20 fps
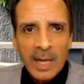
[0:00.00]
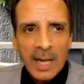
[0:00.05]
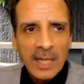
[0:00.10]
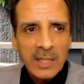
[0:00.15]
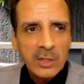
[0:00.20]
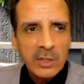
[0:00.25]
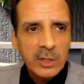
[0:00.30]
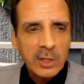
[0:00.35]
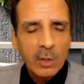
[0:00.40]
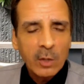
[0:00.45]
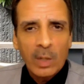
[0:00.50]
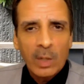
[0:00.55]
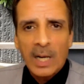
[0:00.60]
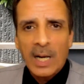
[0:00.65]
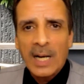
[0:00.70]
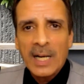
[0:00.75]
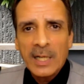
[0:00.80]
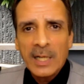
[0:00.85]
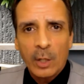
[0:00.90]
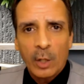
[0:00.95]
And so
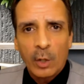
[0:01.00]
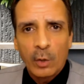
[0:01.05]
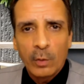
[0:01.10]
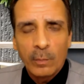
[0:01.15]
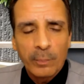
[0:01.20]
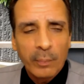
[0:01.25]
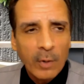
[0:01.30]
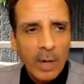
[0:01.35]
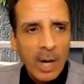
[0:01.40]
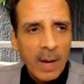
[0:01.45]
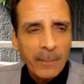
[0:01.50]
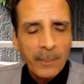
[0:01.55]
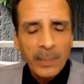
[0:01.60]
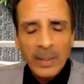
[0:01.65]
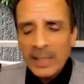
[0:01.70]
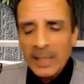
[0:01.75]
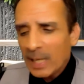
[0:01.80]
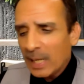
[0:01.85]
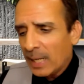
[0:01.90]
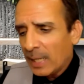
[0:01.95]
I own
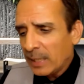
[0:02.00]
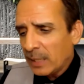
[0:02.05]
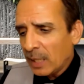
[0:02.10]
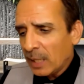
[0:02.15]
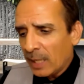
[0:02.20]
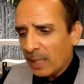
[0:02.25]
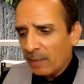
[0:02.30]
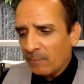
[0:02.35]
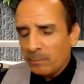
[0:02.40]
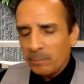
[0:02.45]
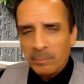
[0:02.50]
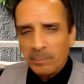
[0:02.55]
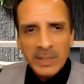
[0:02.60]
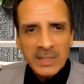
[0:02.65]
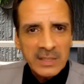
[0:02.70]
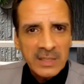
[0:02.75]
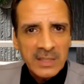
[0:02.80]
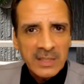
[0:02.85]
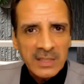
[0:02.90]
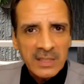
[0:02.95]
property, I have
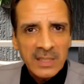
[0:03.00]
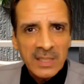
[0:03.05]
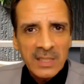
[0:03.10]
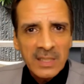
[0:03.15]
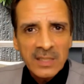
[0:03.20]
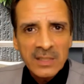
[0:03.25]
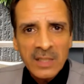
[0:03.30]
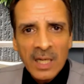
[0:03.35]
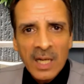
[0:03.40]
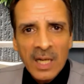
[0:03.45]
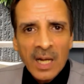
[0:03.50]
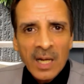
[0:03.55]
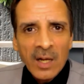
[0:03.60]
businesses,